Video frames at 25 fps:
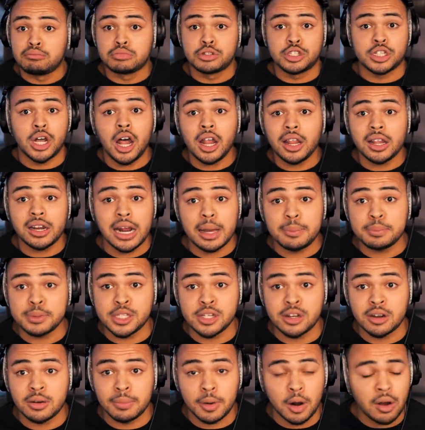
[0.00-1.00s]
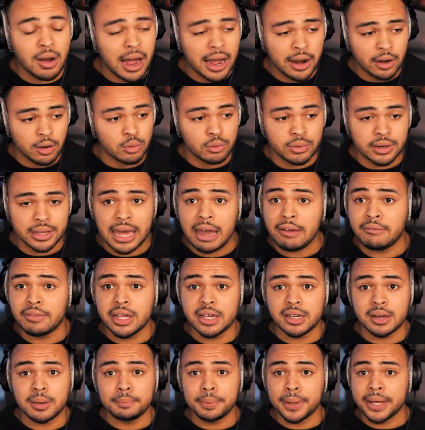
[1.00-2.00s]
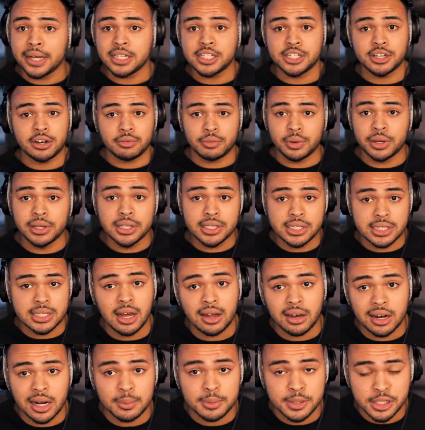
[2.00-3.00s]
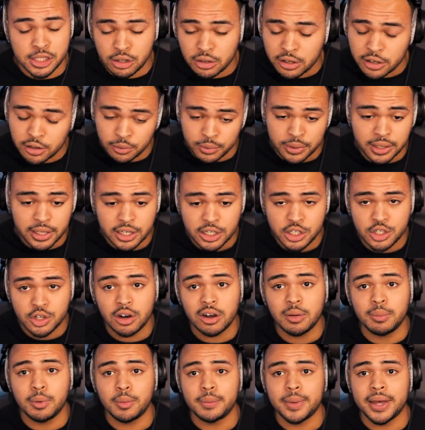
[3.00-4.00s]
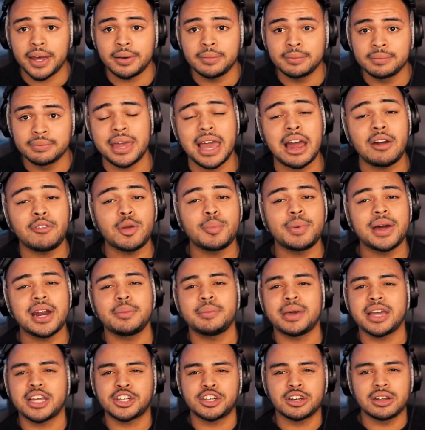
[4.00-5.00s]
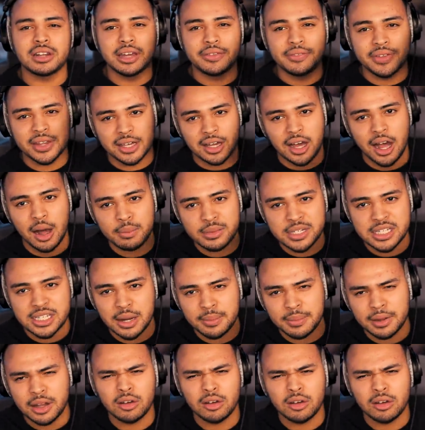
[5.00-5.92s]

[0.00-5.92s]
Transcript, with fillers: solid episode, bro. I don't really have any complaints here. Really solid episode and really enjoyable, man. But yeah, everybody, make sure to leave in the comments down